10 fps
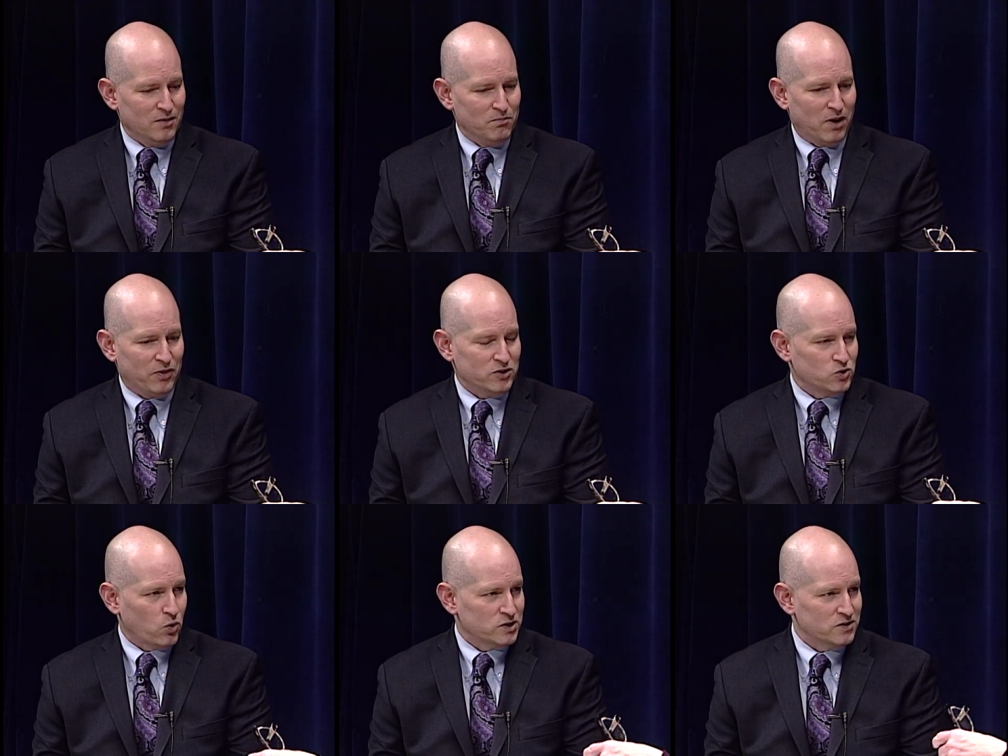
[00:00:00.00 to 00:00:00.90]
but the
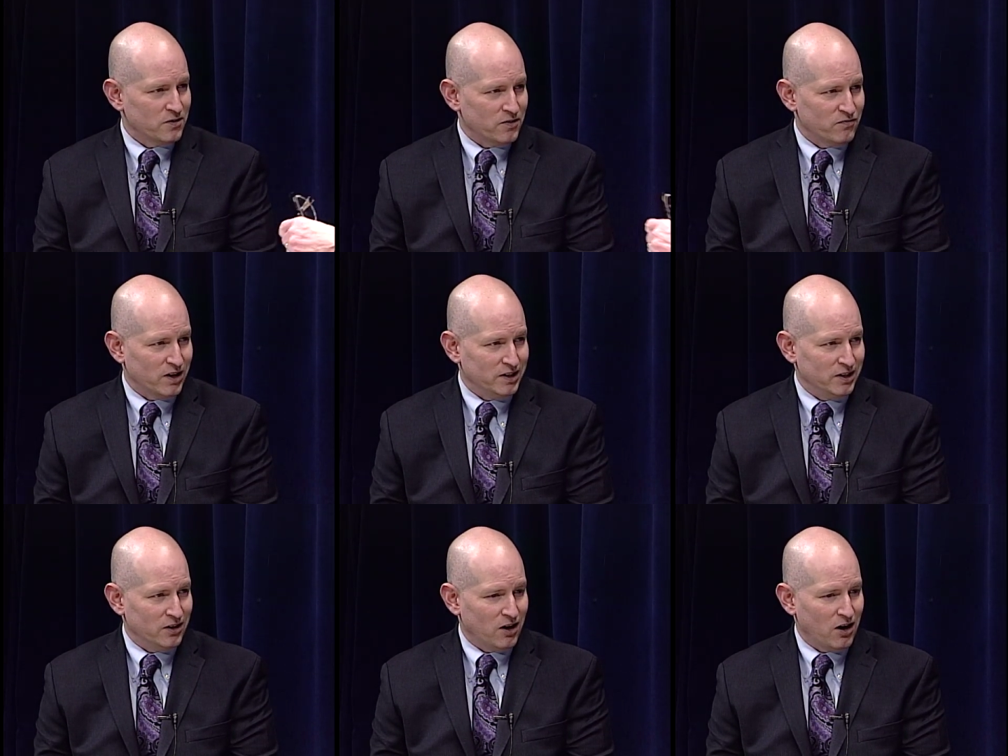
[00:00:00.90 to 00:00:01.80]
sources of their
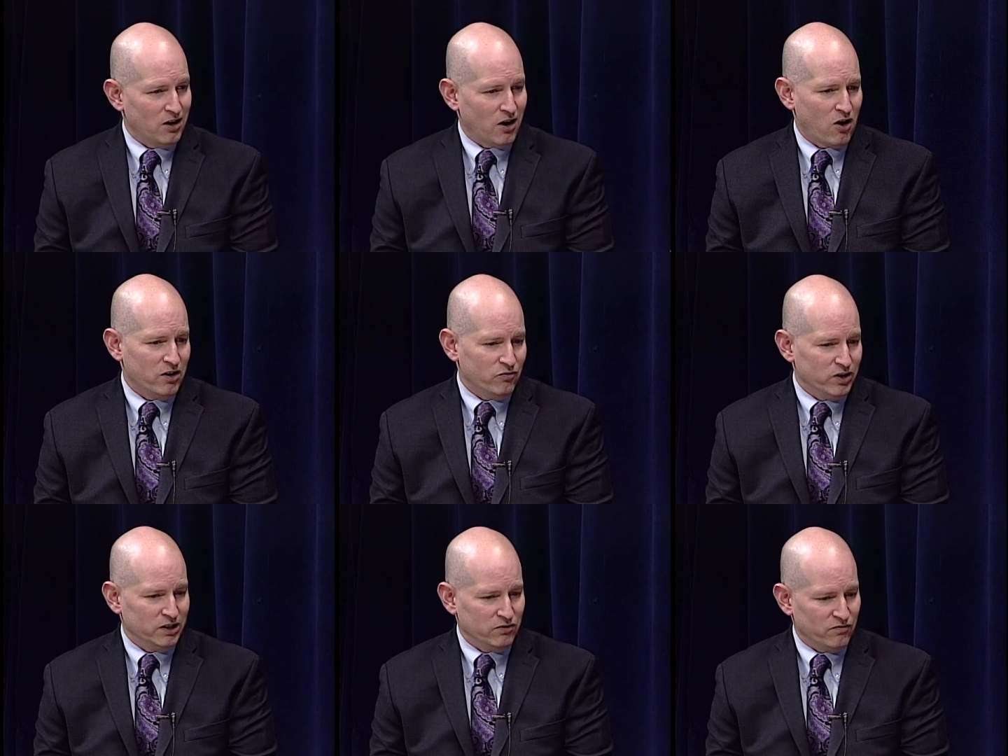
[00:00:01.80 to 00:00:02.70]
funding aren't
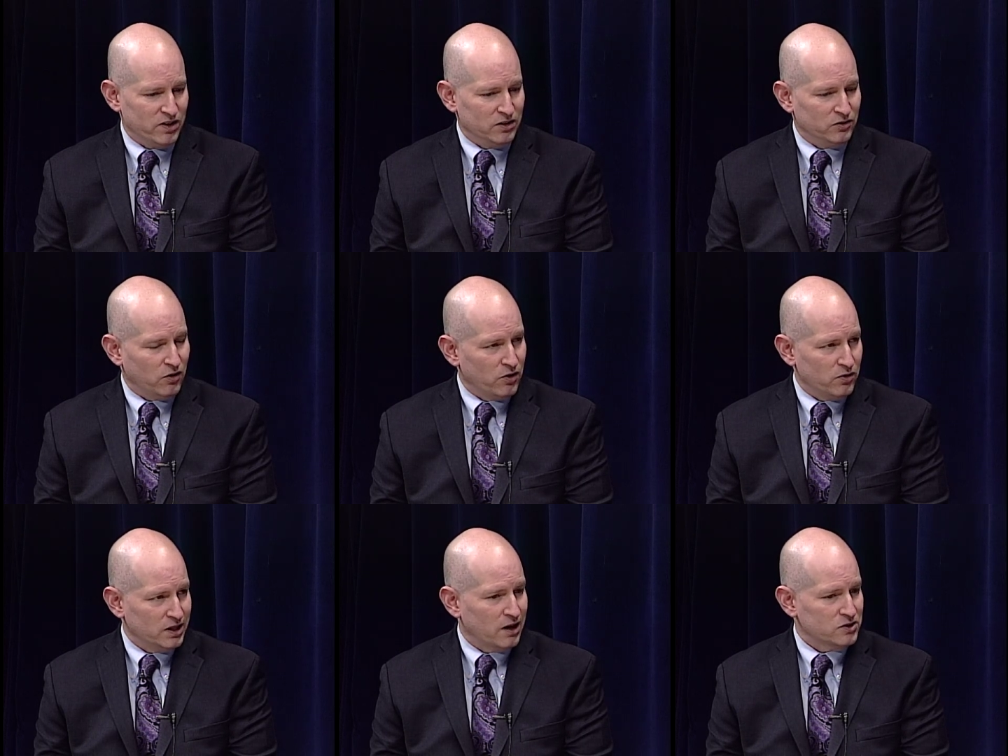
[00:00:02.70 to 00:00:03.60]
really revealed, although a
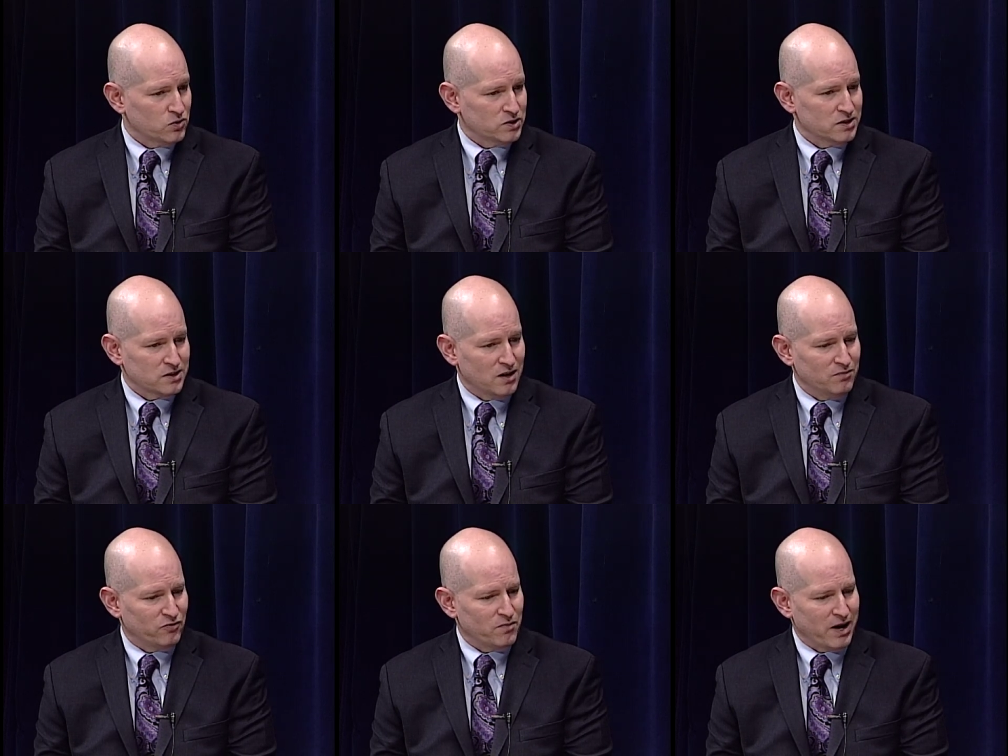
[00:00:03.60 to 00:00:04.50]
lot of the sources
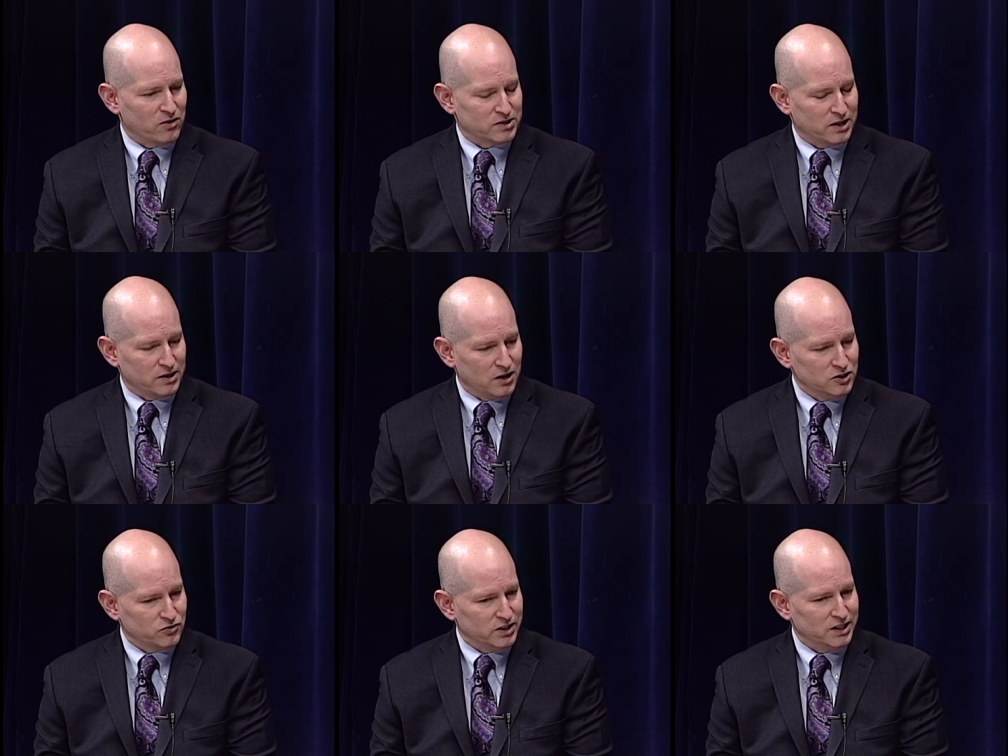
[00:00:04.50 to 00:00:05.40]
come from outside of the
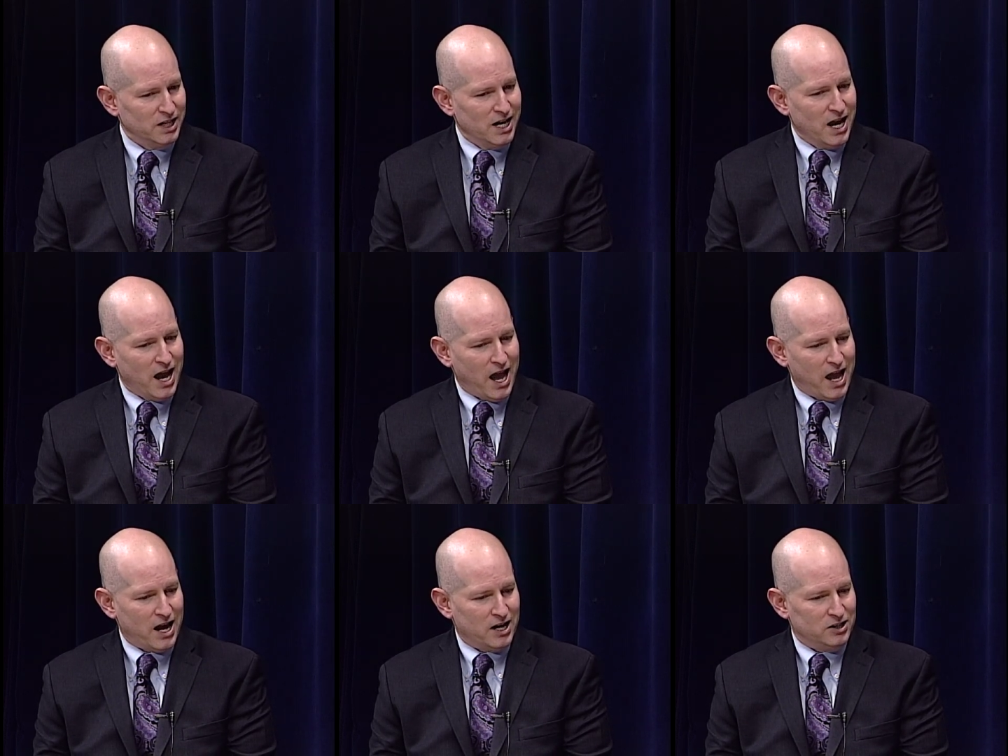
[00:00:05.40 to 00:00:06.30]
country,
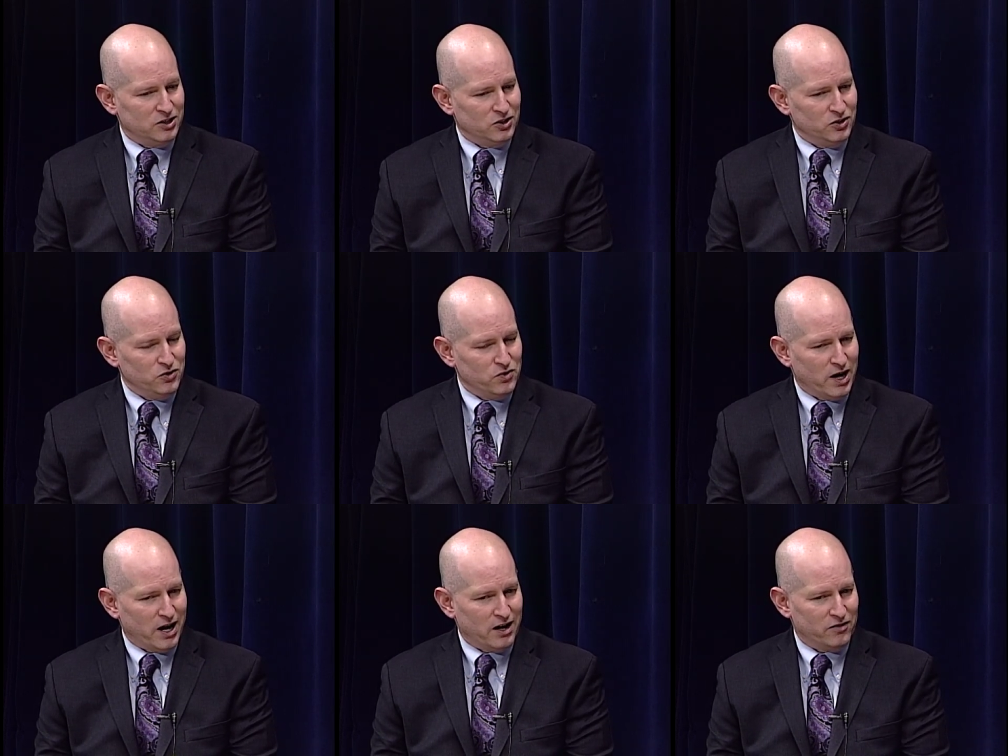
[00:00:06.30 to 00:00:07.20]
and you
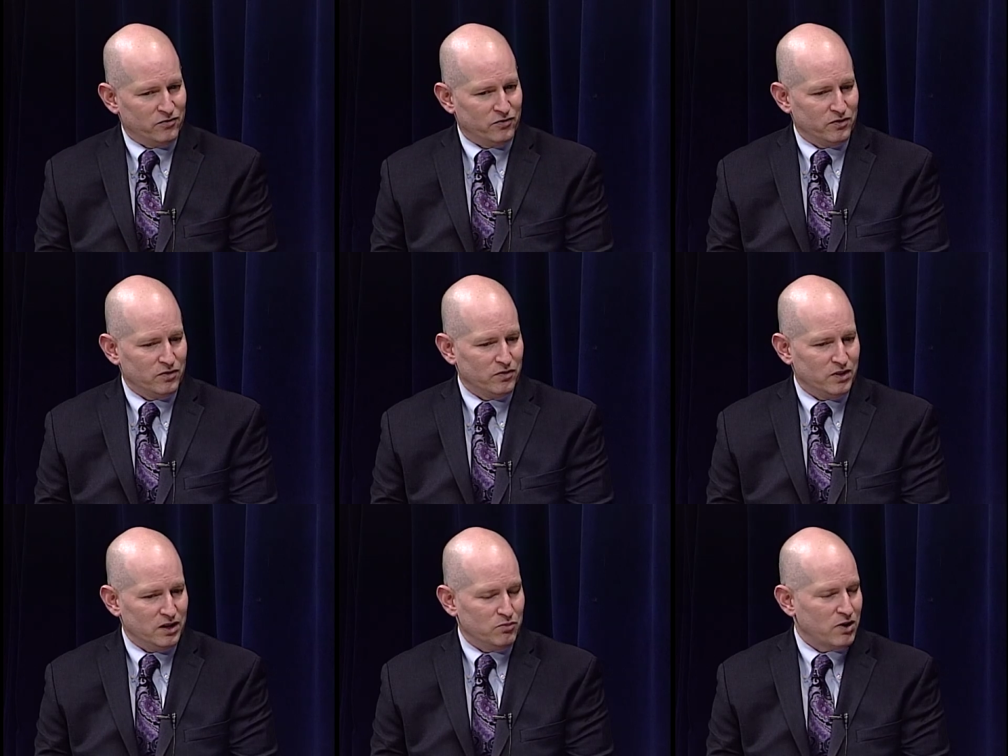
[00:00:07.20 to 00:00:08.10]
have
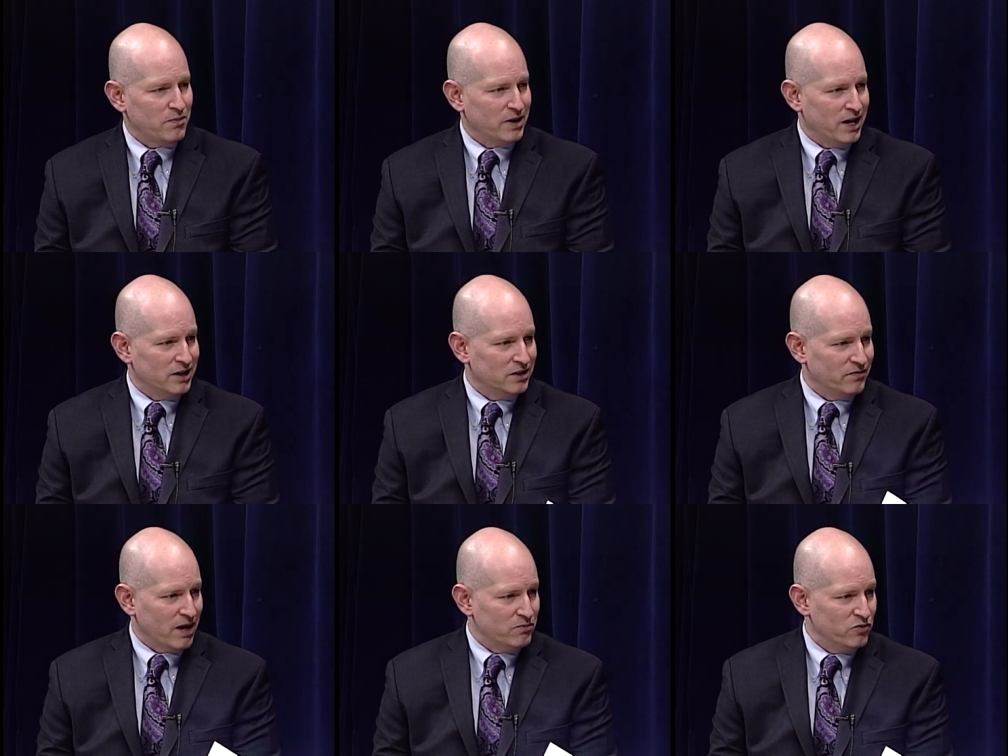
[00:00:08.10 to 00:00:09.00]
the propaganda of
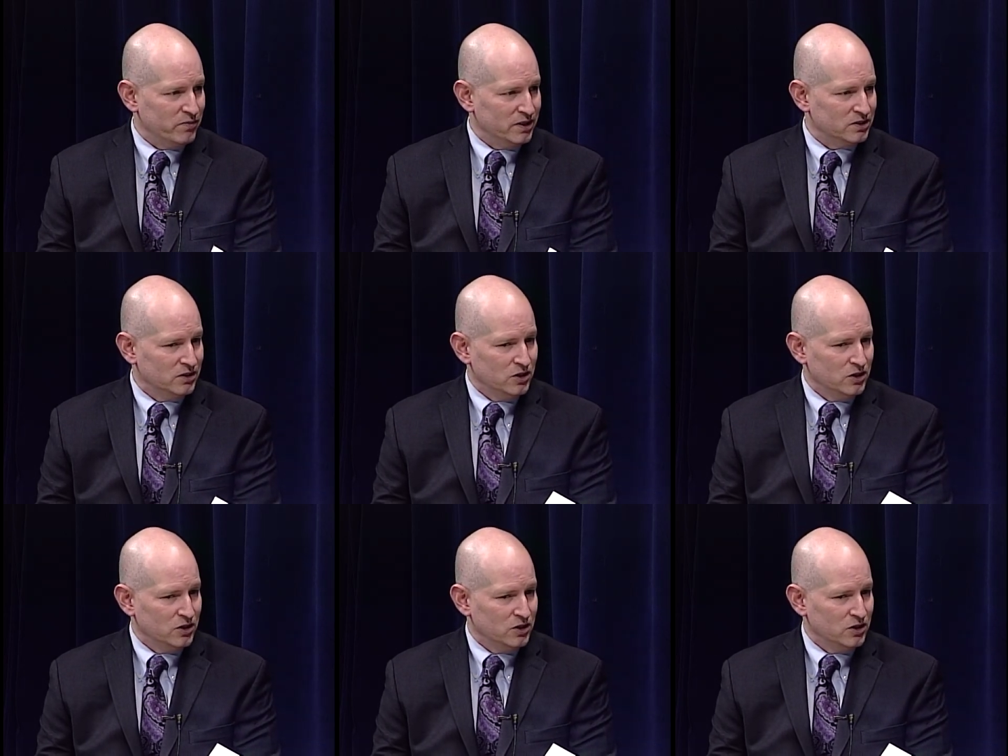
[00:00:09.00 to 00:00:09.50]
that movement